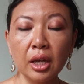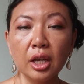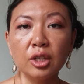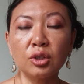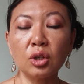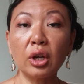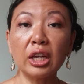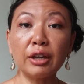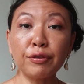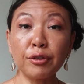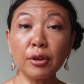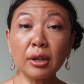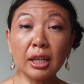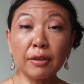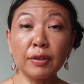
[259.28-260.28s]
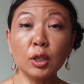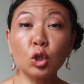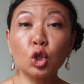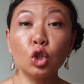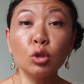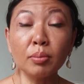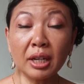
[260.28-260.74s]
So if you're giving
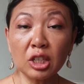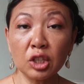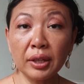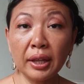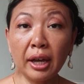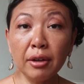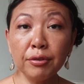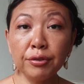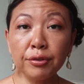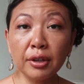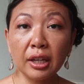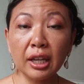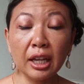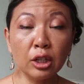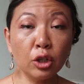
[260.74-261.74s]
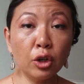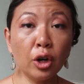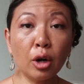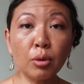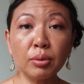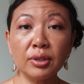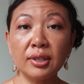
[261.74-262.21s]
too much love and you're
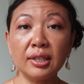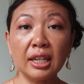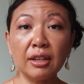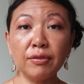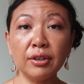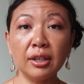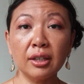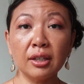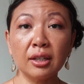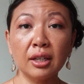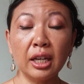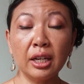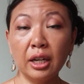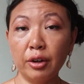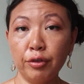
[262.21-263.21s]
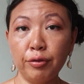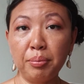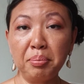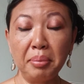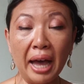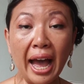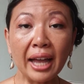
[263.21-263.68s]
not receiving enough
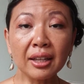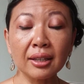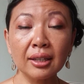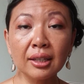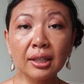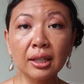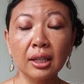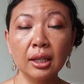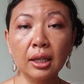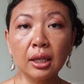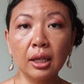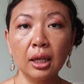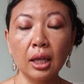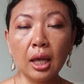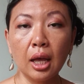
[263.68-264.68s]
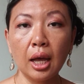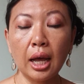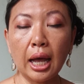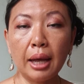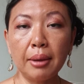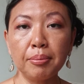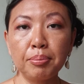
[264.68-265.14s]
back
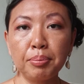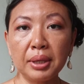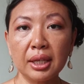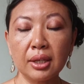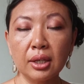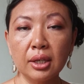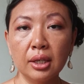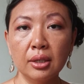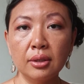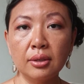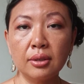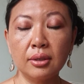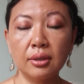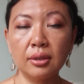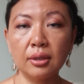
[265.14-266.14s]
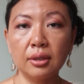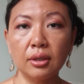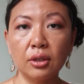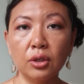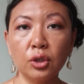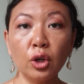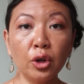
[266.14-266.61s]
because
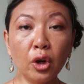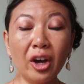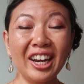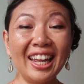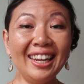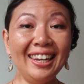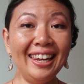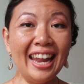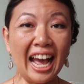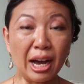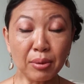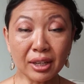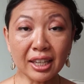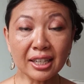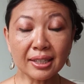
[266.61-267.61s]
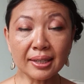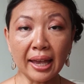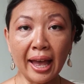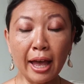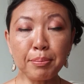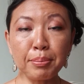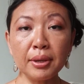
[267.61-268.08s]
you're not allowing it to
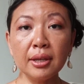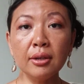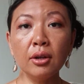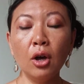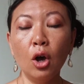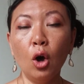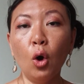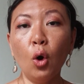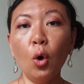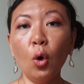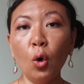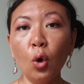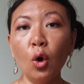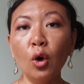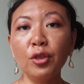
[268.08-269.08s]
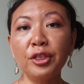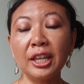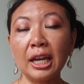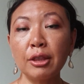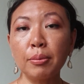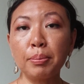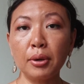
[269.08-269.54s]
happen, or the
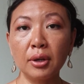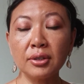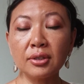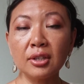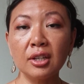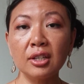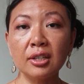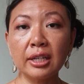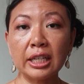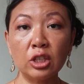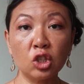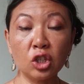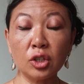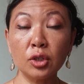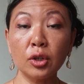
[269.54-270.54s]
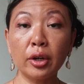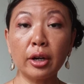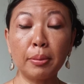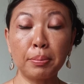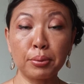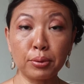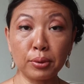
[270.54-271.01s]
other person is just not
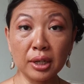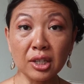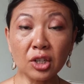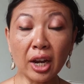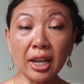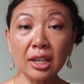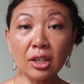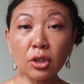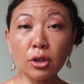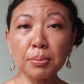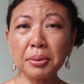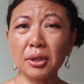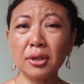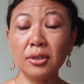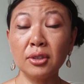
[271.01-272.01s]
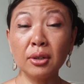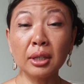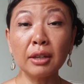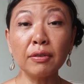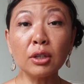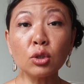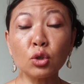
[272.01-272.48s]
appreciating you because you're
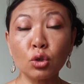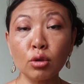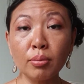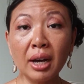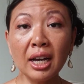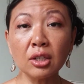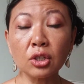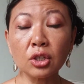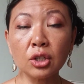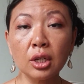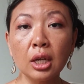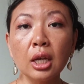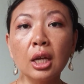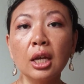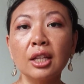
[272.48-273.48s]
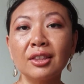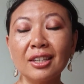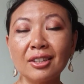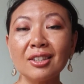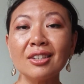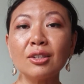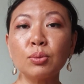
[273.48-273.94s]
giving too much,
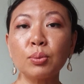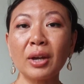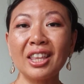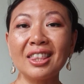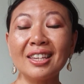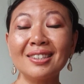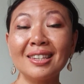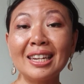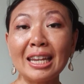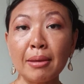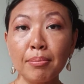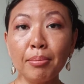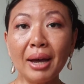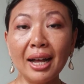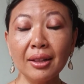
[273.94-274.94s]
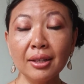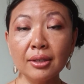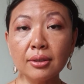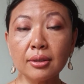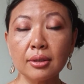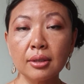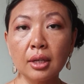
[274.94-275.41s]
this is where there's an
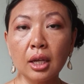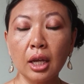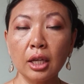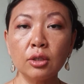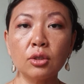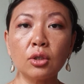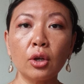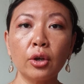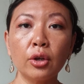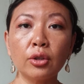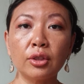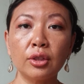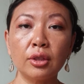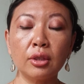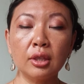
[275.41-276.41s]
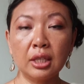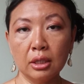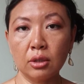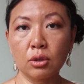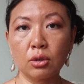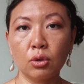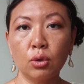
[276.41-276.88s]
imbalance. And so
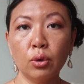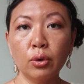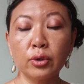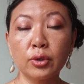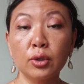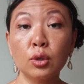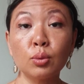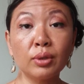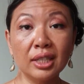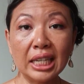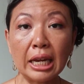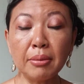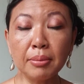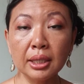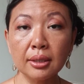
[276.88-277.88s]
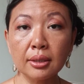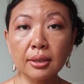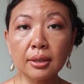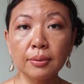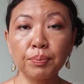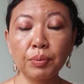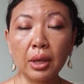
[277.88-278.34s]
this causes resentment
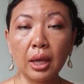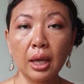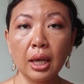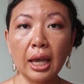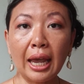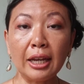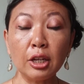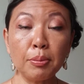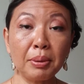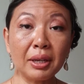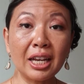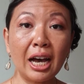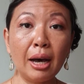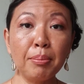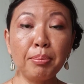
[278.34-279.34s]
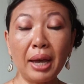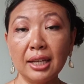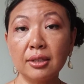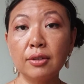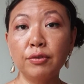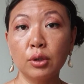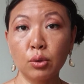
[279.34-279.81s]
and you become
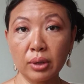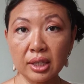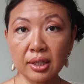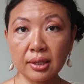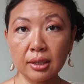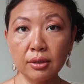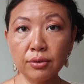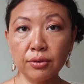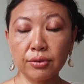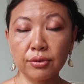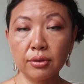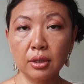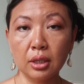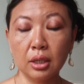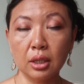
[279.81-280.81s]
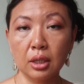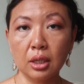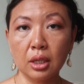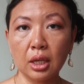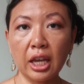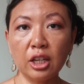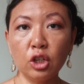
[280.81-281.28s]
passive aggressive
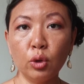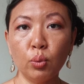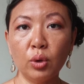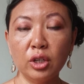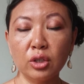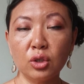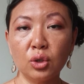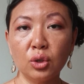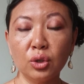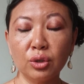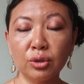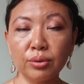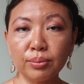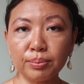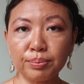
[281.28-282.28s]
and you want to